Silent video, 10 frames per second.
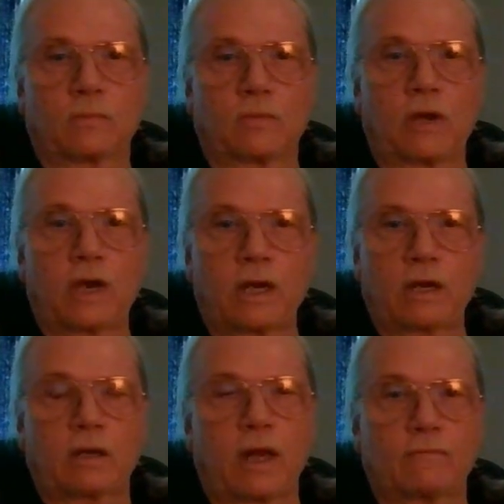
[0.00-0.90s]
not
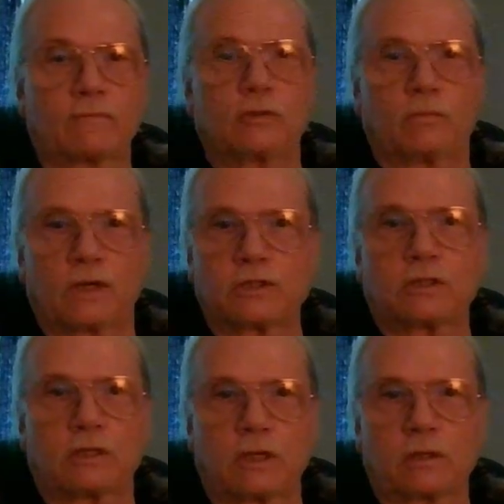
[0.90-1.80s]
have too much
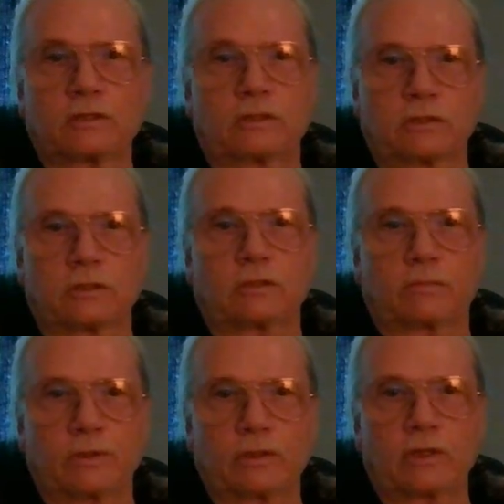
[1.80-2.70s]
intelligence, let's
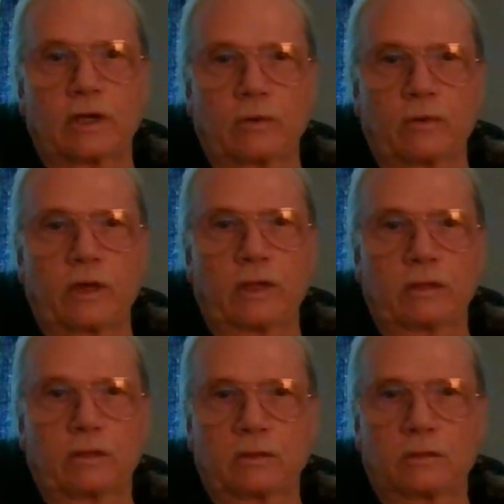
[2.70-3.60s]
put it that way,
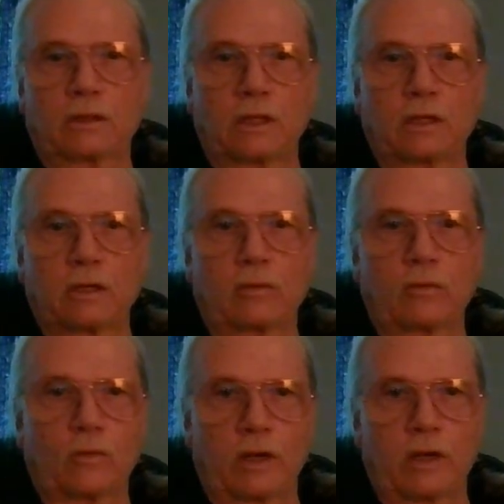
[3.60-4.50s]
to think
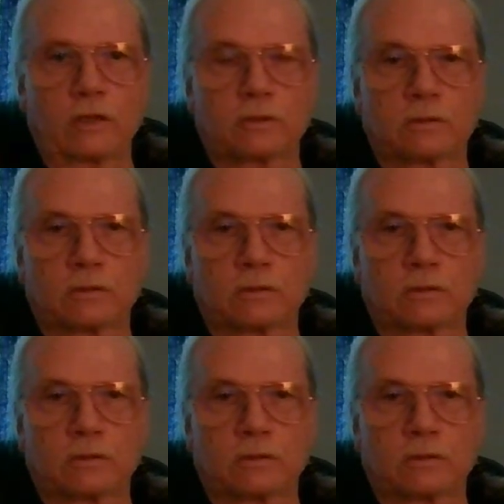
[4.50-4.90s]
otherwise,